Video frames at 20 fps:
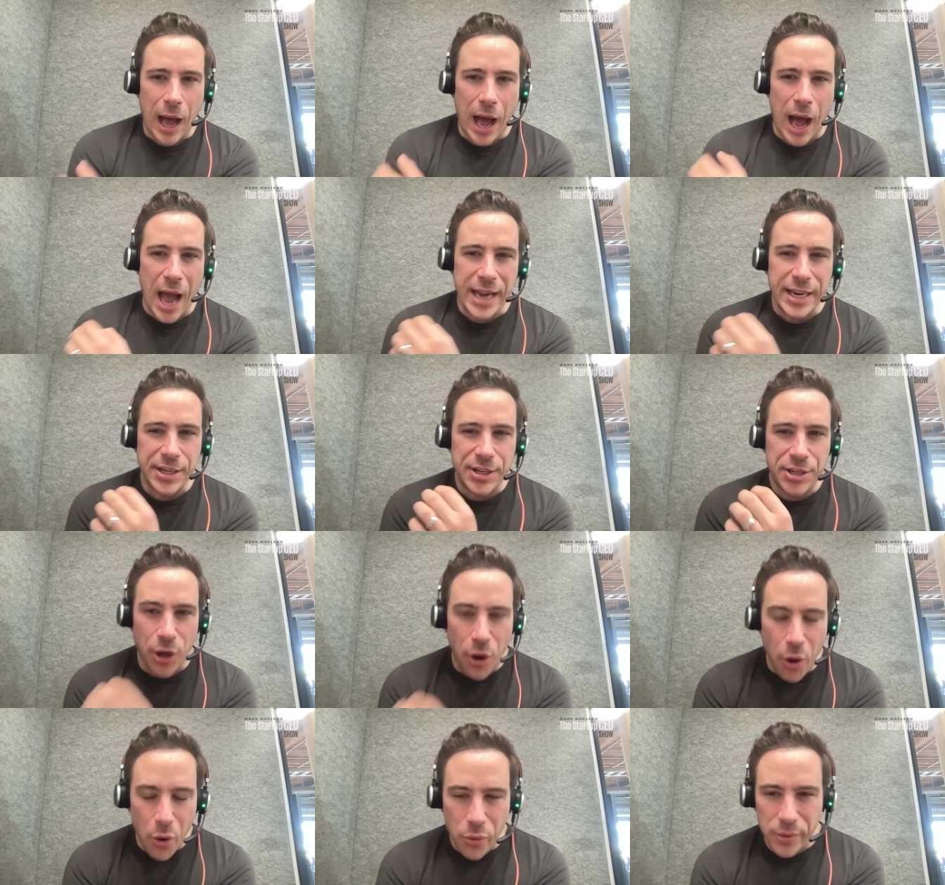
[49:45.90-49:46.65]
I
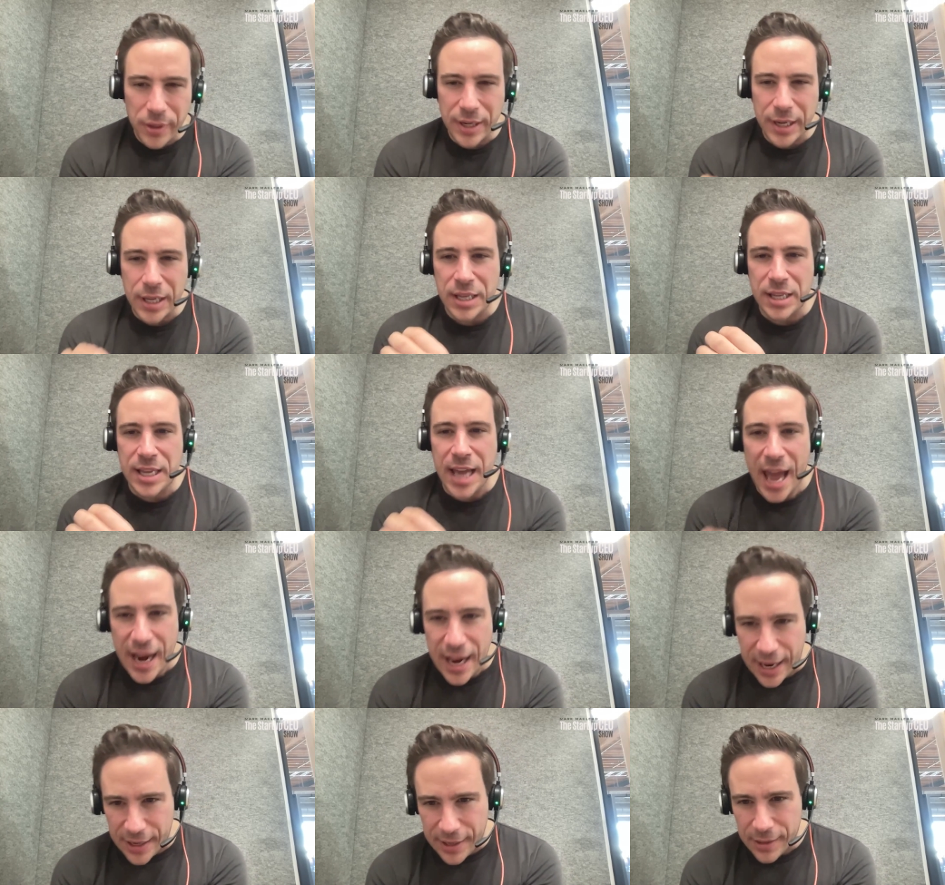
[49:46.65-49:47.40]
don't
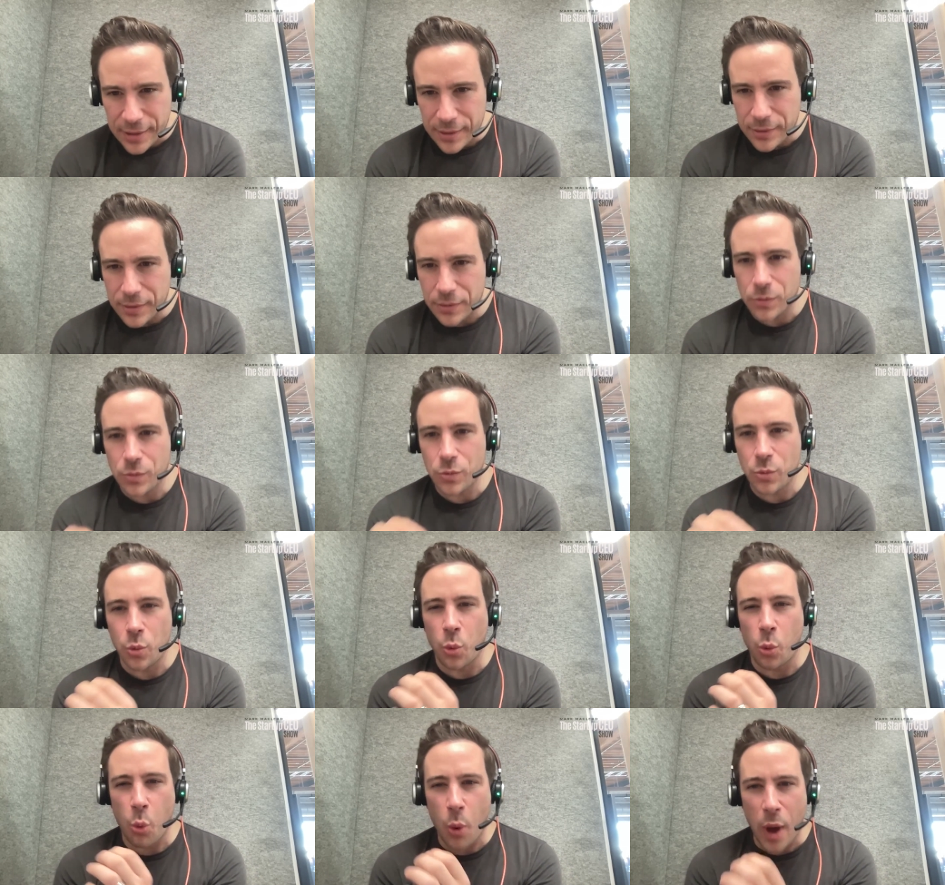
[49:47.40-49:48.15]
get it
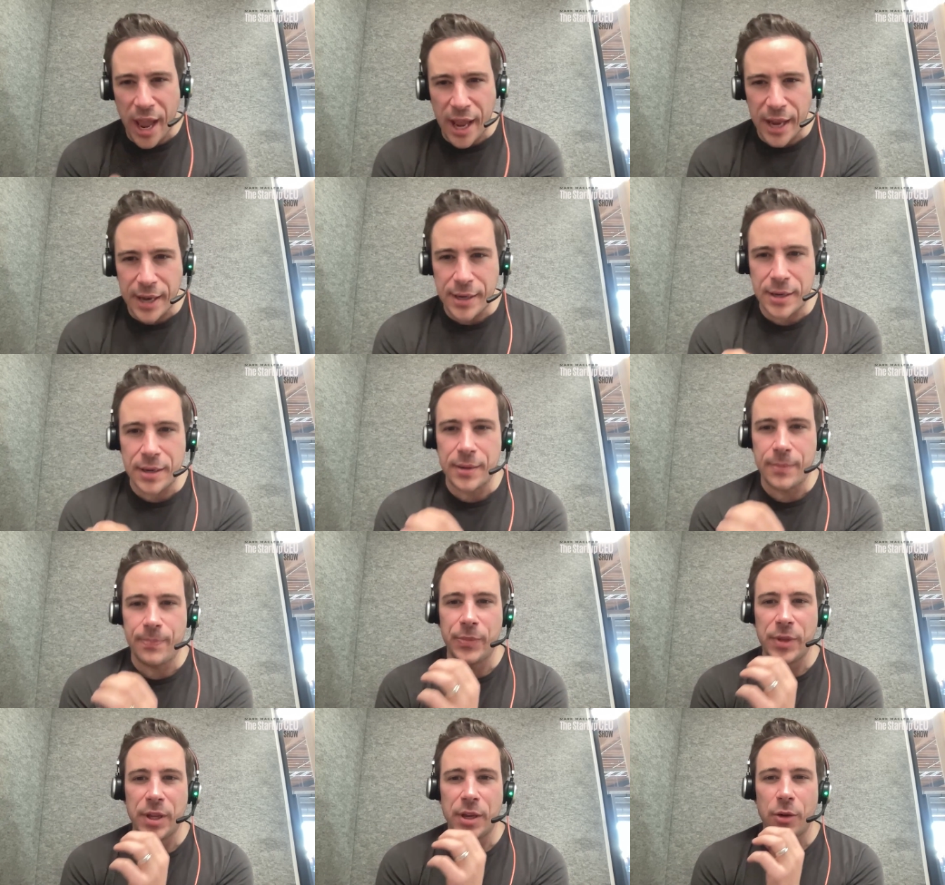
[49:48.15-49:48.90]

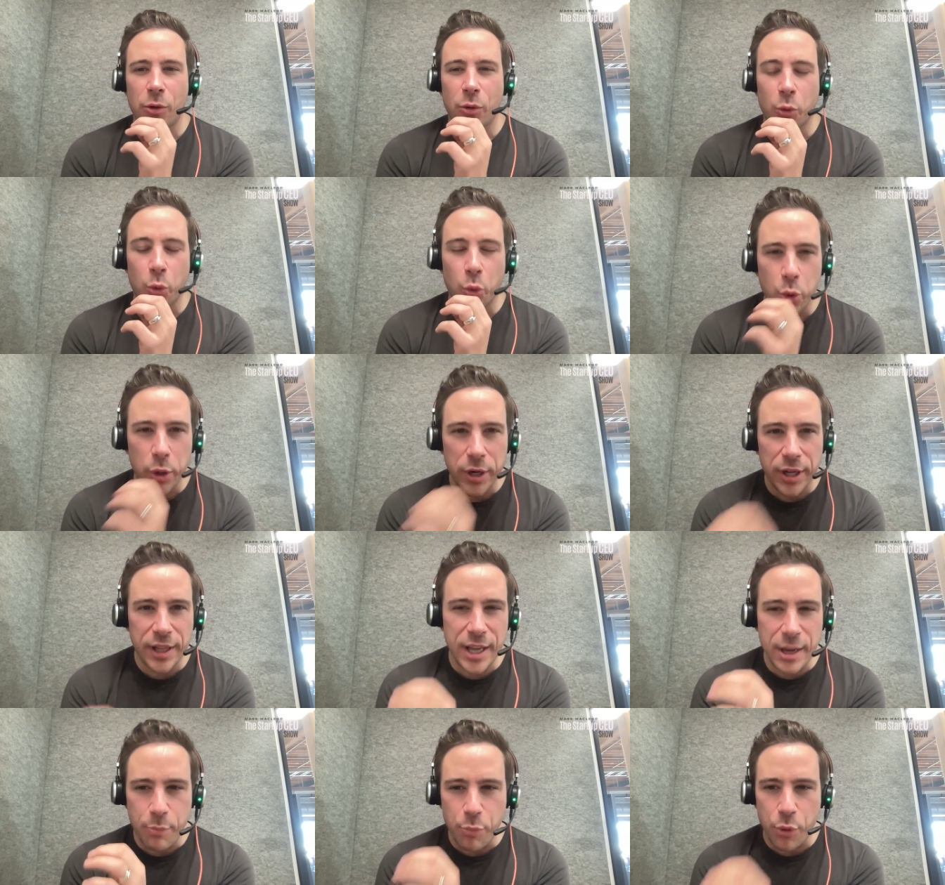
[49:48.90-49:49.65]
when
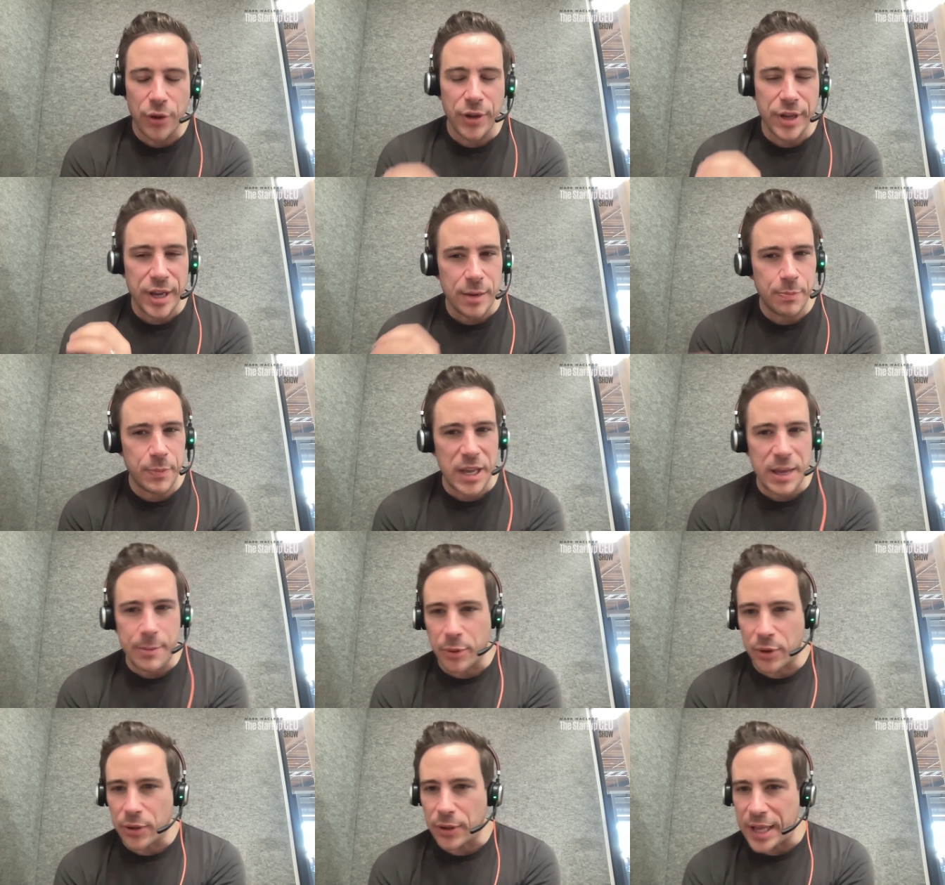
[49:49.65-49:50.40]
really brilliant
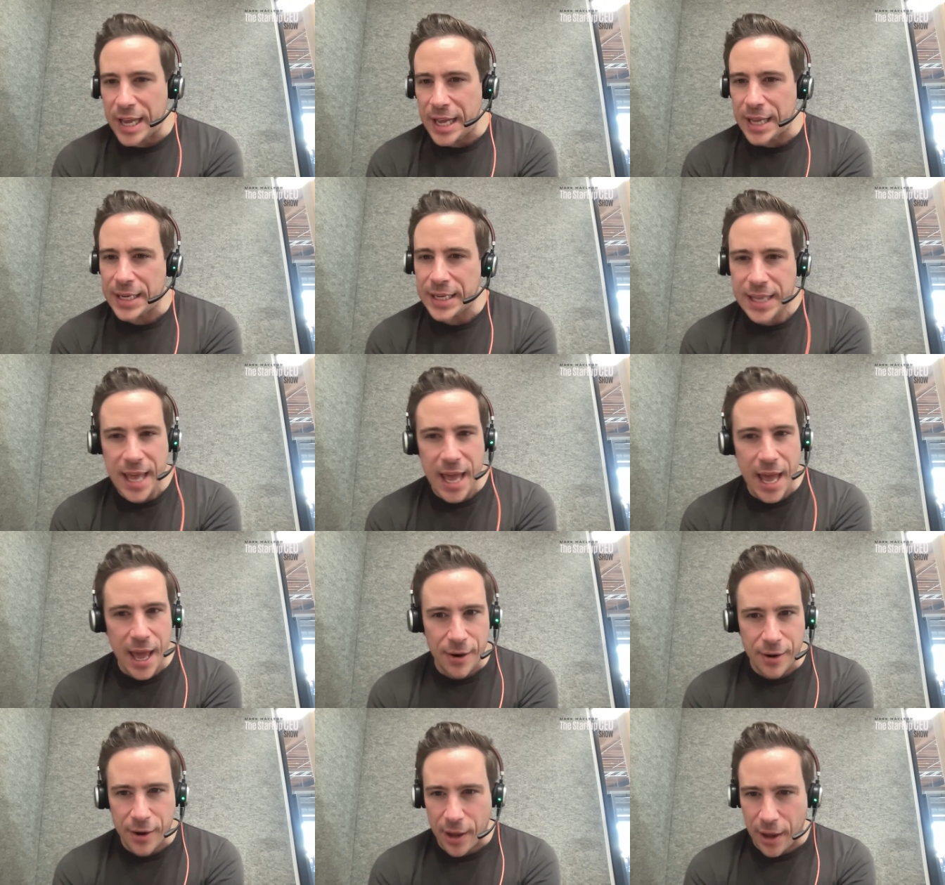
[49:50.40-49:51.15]
people in
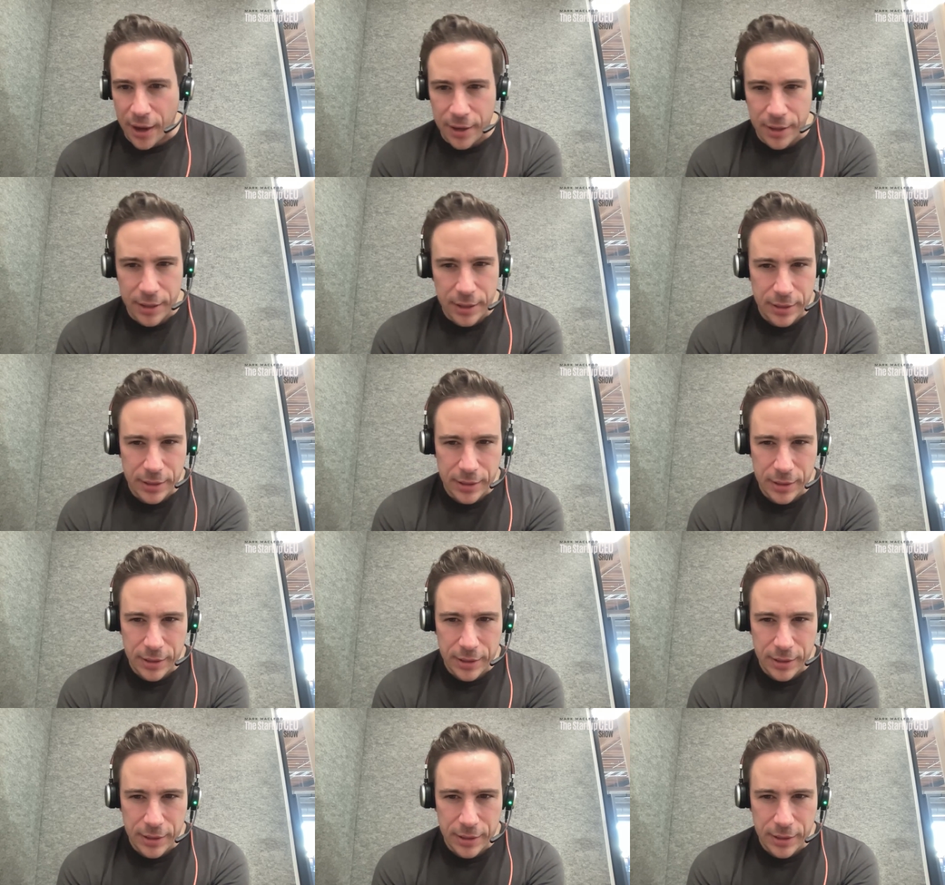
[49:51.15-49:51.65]
Canada